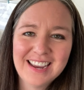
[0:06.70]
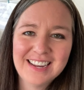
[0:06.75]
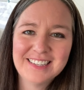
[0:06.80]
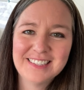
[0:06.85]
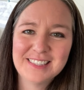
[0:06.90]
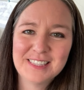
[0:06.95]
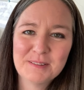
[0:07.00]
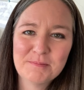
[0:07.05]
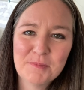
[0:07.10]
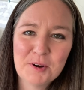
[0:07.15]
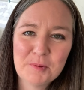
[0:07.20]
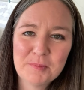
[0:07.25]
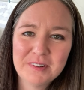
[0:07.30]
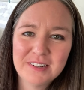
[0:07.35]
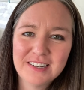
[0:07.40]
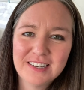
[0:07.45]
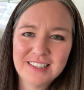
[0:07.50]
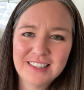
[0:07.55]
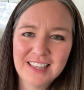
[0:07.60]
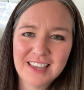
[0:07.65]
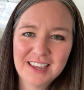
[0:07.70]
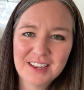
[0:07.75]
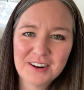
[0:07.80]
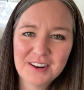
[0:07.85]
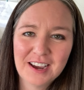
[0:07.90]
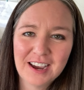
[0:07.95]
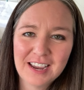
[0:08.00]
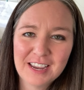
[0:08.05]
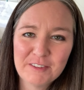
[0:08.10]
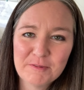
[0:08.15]
It's the moment that
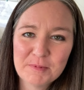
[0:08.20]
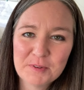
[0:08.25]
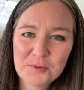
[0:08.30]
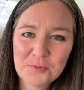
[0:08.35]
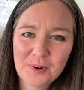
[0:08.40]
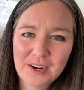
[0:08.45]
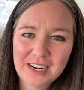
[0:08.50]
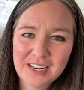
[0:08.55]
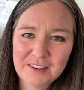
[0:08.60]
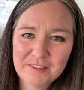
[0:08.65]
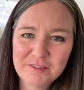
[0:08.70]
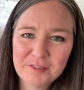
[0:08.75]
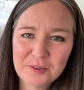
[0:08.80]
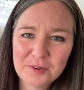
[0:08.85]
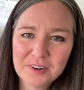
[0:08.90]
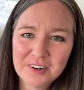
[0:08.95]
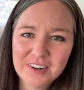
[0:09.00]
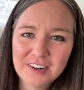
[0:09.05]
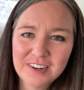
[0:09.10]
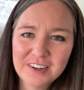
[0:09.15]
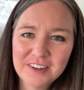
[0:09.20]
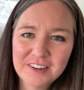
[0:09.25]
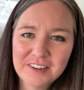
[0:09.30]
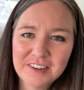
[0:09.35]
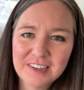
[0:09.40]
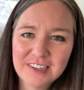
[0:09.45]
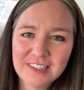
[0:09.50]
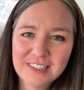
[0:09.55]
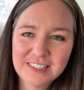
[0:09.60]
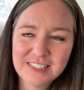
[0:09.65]
I have been waiting for
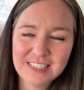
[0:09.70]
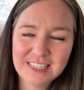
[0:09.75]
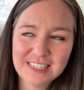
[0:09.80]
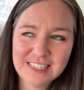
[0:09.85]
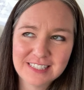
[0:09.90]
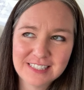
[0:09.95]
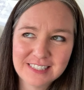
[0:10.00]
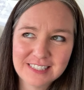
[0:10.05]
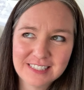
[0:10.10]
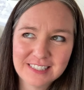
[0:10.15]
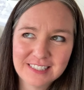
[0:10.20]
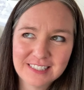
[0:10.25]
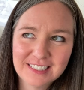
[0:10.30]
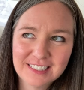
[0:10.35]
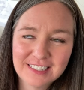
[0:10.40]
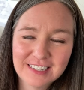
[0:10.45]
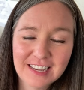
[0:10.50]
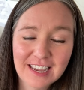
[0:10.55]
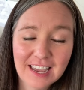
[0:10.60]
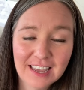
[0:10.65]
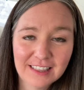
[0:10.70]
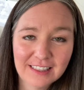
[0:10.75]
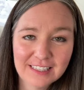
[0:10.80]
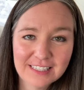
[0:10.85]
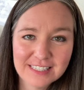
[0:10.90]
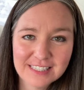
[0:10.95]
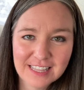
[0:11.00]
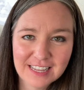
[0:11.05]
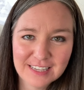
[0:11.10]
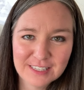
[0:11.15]
since at
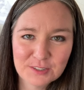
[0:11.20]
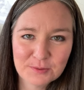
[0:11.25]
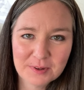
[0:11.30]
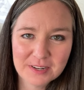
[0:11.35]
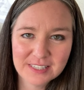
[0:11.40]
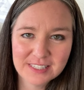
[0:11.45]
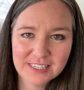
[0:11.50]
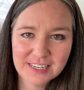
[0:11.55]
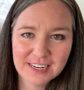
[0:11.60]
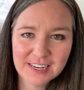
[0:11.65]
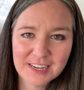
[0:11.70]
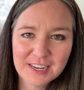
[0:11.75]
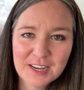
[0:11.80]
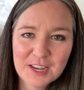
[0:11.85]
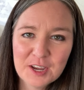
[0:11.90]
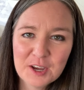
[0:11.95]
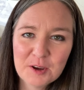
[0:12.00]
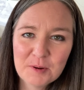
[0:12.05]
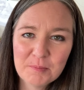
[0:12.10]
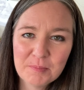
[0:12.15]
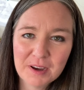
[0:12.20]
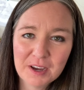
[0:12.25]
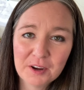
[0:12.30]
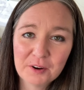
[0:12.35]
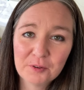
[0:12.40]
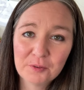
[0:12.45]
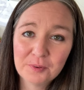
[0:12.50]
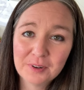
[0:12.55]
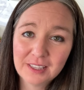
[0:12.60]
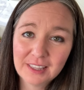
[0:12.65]
least last Wednesday, but
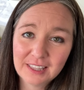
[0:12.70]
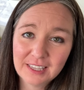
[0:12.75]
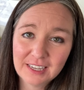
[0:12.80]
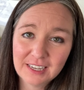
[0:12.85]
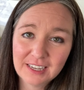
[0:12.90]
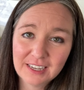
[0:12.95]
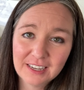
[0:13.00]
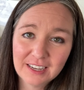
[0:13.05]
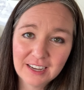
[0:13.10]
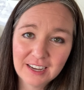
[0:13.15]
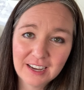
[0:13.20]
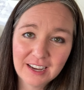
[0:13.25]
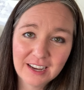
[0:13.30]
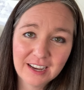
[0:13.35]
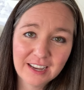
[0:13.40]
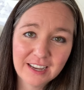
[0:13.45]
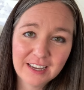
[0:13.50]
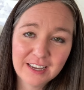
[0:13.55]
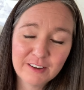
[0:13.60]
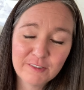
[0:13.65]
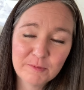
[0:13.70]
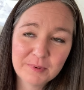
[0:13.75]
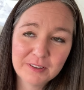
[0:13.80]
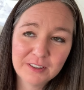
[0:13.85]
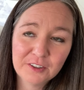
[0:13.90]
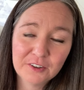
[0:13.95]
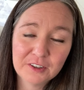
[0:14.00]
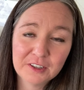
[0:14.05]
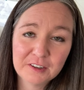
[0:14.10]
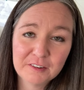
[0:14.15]
really I have been
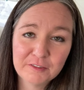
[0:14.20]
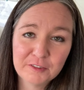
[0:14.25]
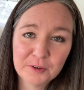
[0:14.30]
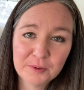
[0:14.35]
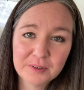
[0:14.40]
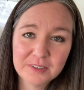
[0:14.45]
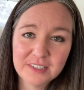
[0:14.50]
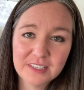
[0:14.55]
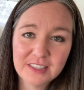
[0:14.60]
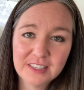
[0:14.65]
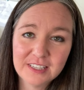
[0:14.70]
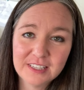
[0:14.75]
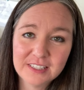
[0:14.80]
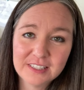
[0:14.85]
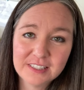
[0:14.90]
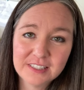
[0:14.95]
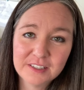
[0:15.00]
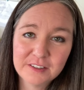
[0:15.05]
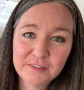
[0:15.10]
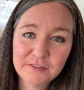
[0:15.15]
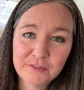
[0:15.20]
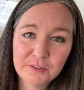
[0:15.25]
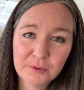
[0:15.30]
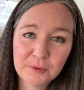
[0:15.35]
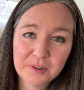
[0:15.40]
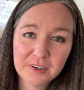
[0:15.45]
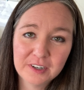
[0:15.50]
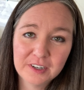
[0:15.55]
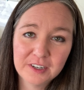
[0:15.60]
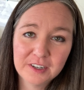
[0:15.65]
looking forward to this
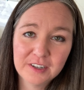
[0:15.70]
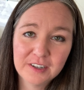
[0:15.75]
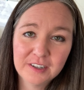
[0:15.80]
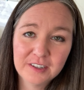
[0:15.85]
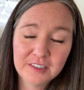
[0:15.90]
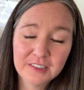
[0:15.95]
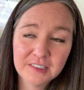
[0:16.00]
for